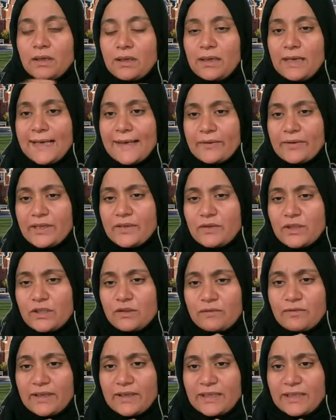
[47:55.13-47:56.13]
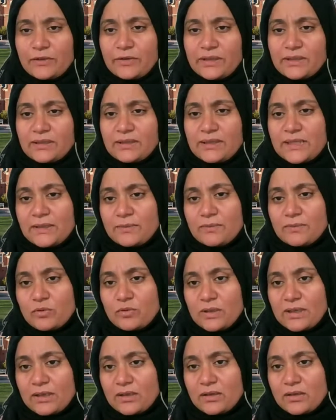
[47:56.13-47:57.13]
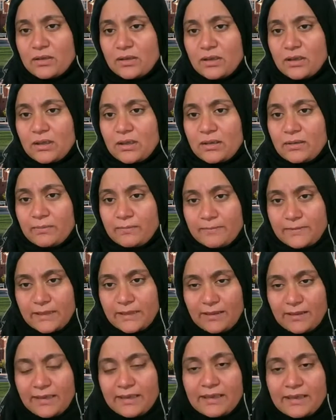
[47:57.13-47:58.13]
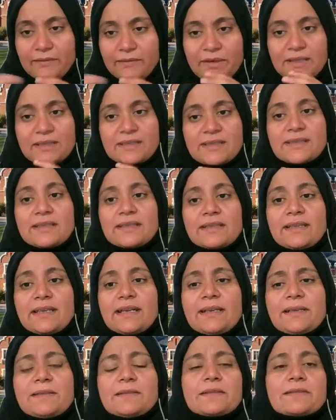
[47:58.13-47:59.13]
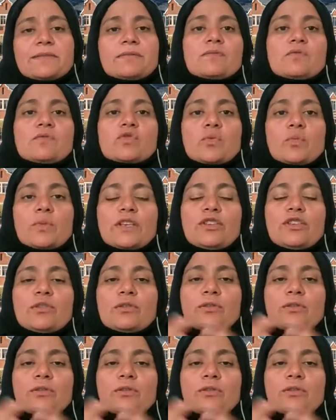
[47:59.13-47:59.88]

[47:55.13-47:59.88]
How can we evaluate and keep track? Yeah, and I've answered that. So when you're